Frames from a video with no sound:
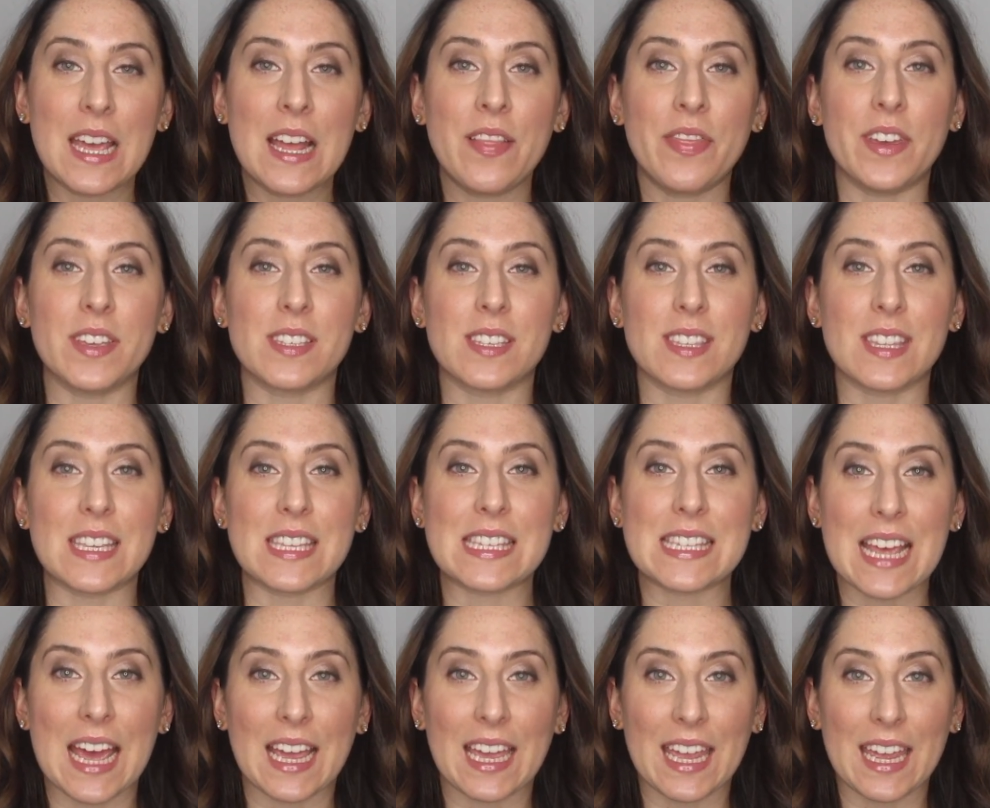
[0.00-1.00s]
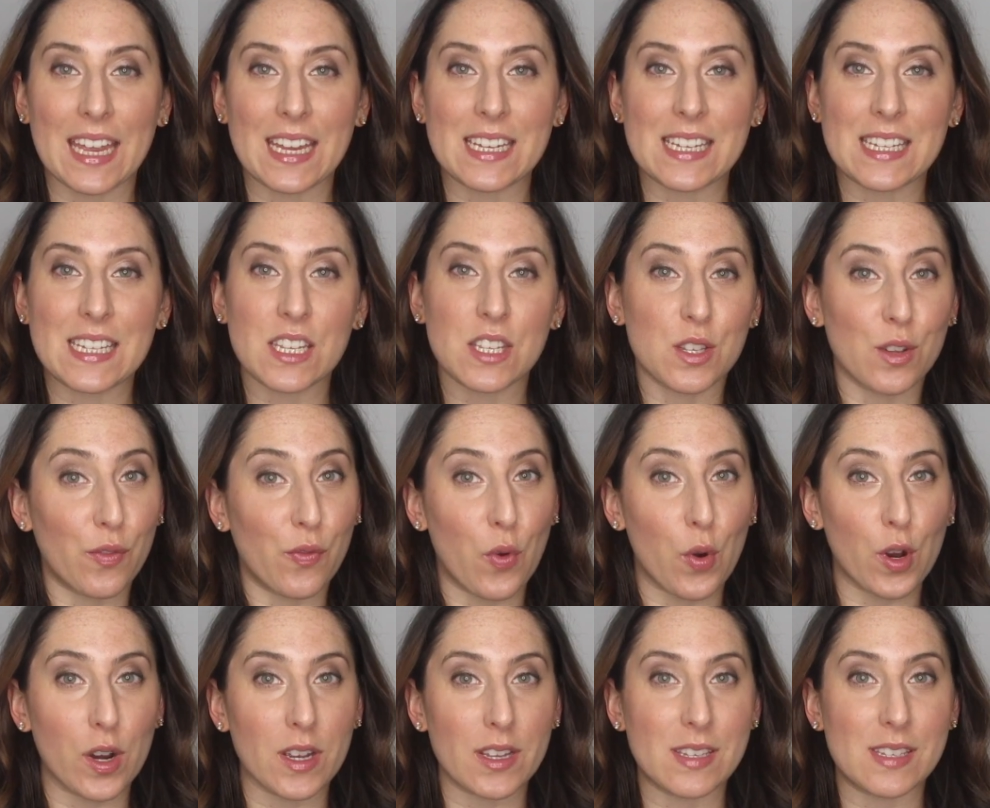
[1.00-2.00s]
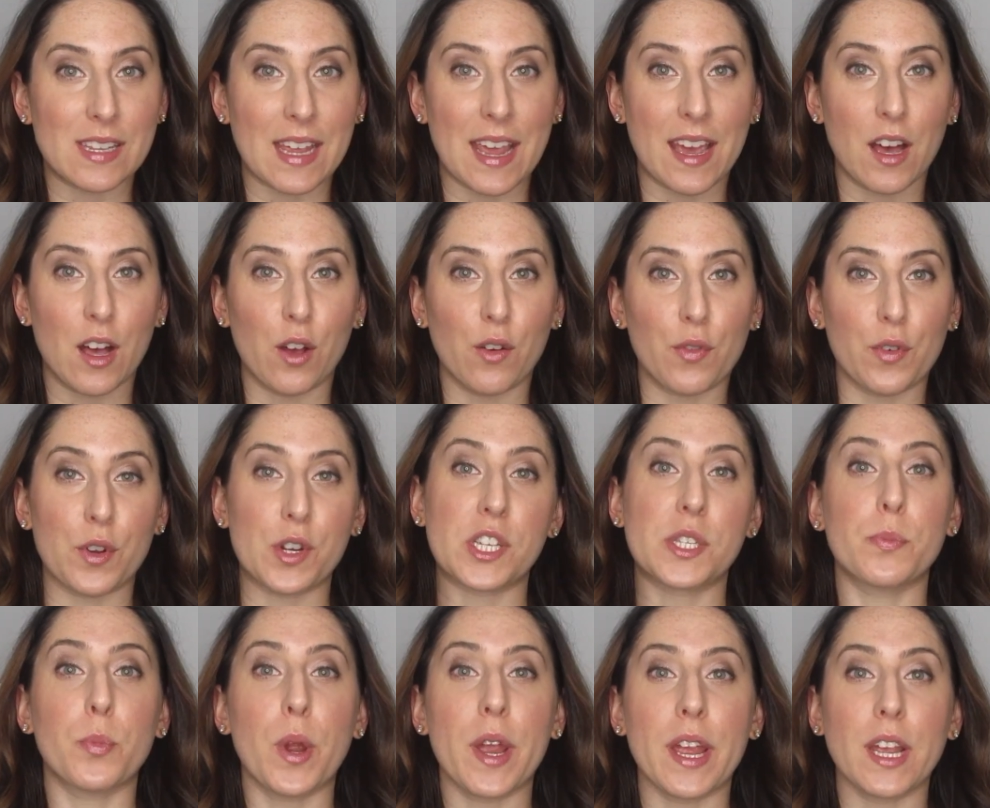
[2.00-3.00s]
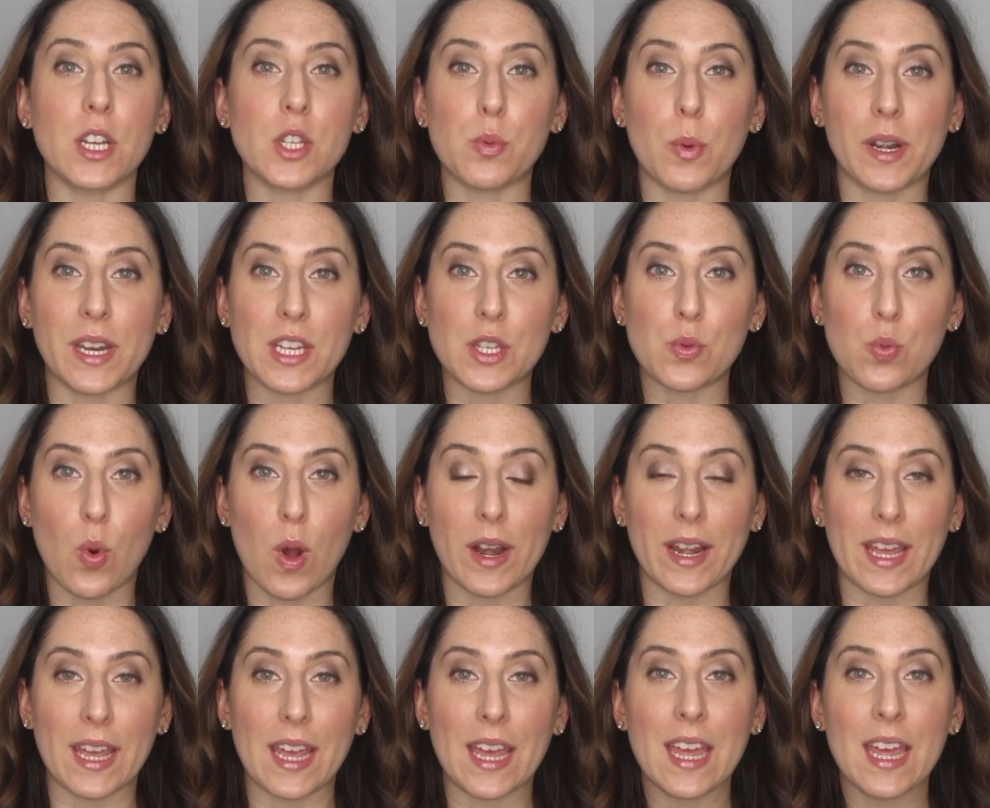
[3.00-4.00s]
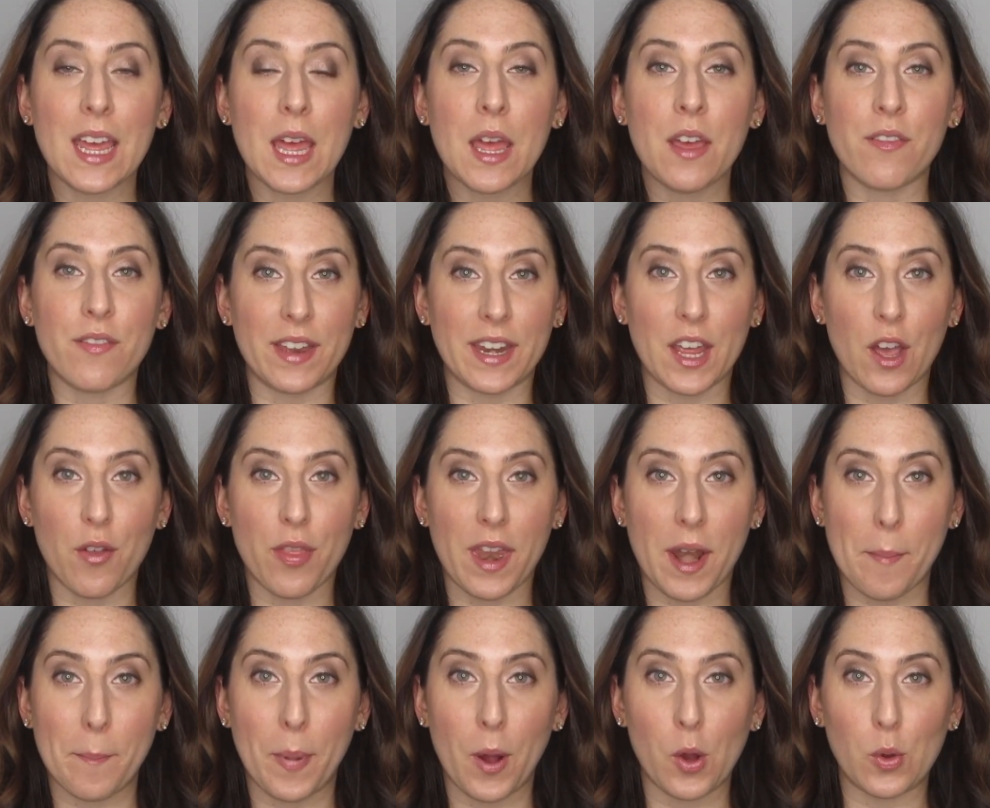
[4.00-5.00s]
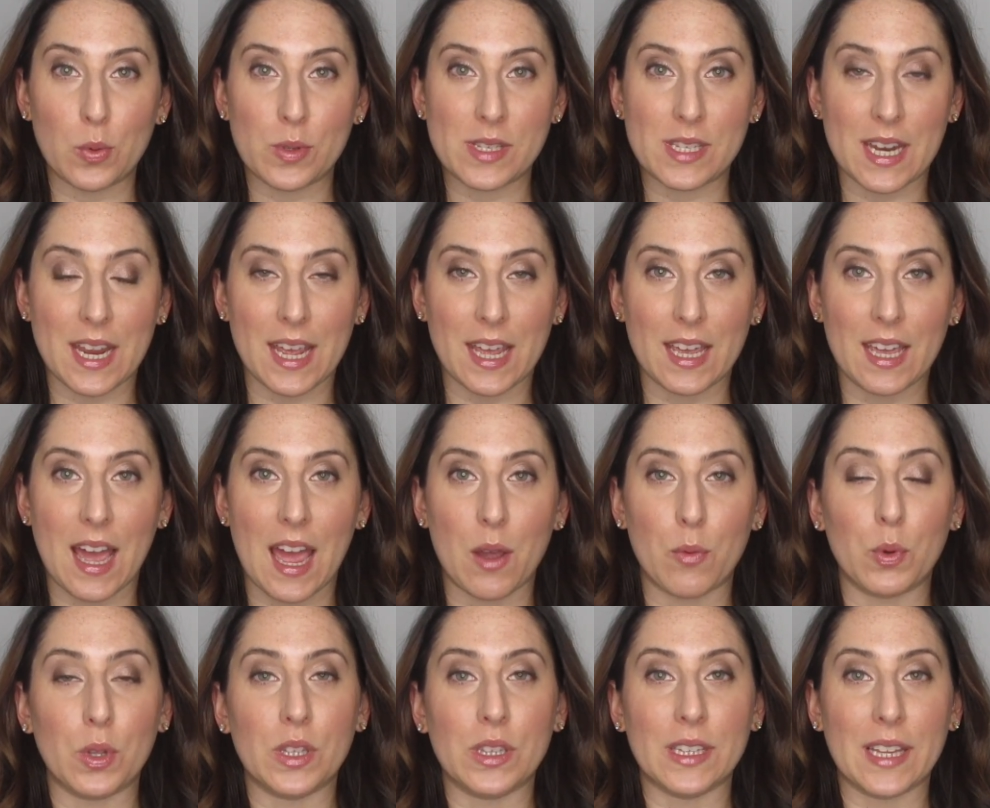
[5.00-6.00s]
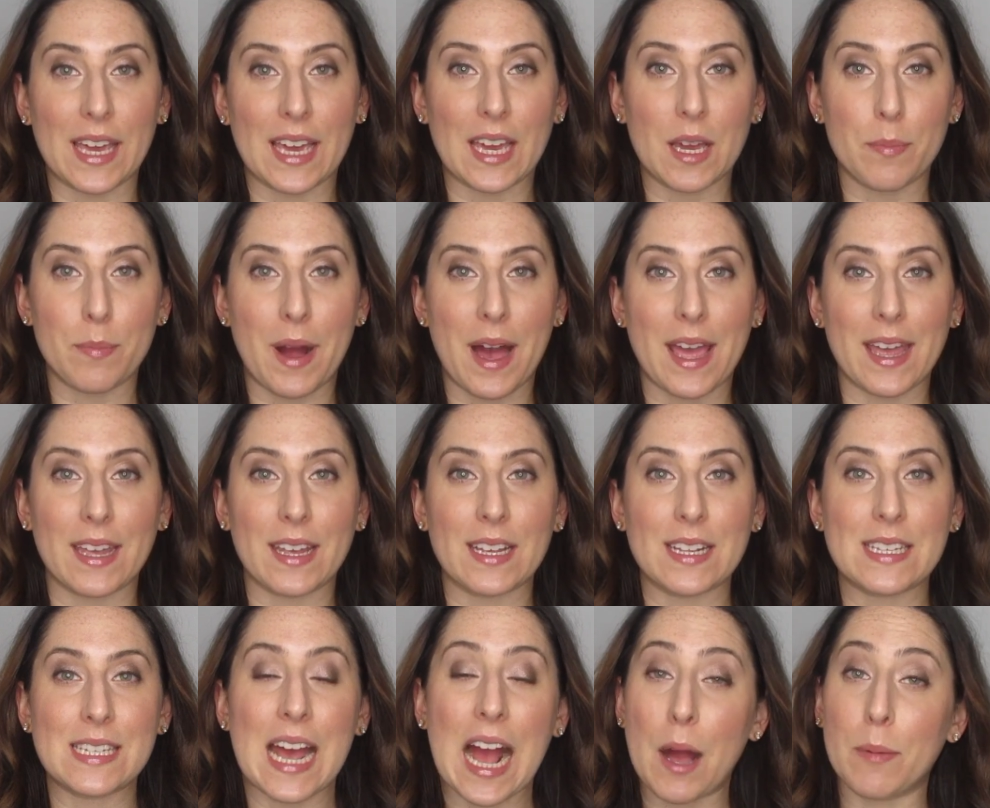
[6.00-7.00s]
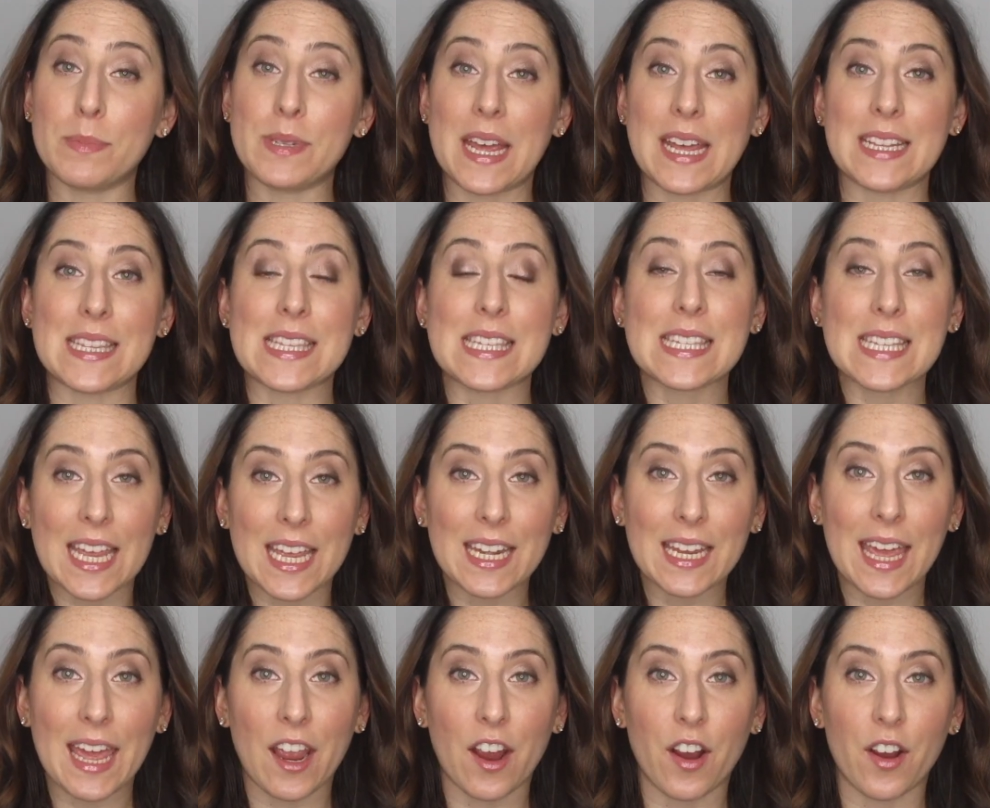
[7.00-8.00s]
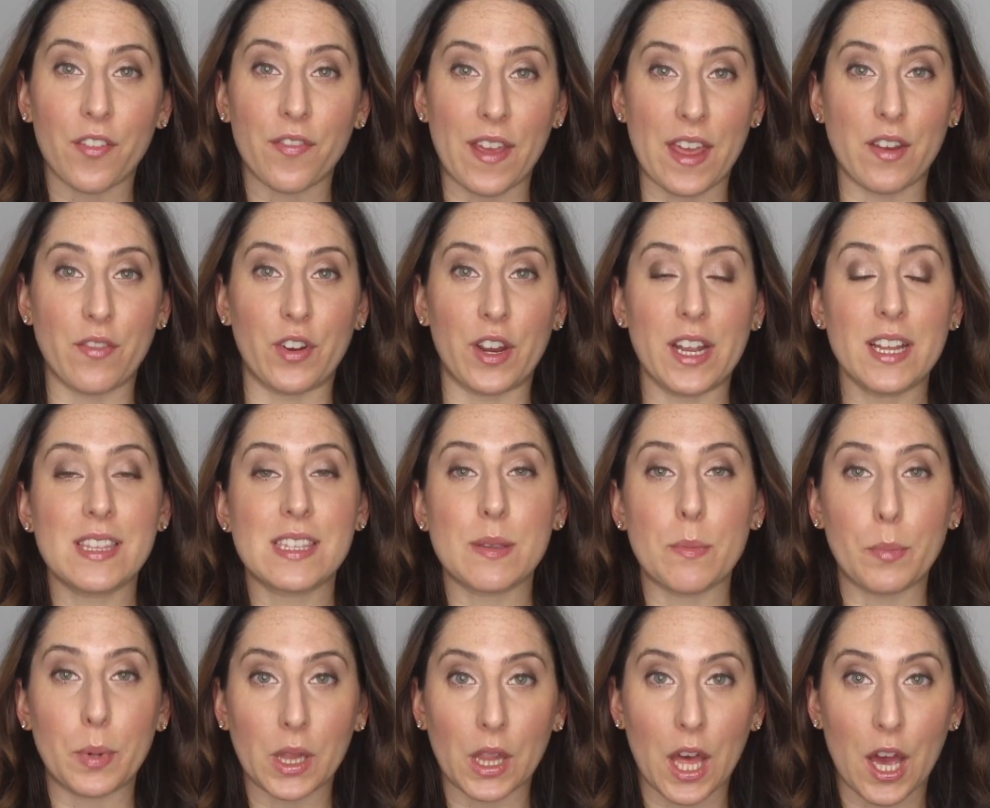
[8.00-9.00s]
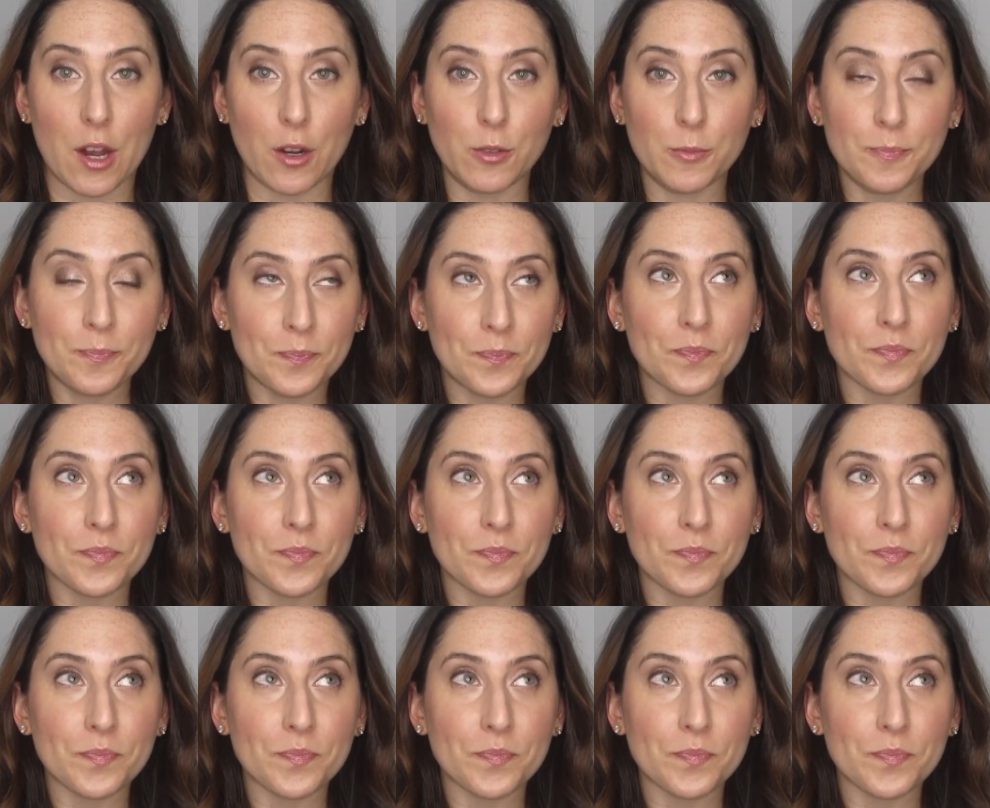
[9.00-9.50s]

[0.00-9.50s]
This is the second Sephora sale for spring 2020 video that I'm posting. I will link my top 10 skincare favorites below.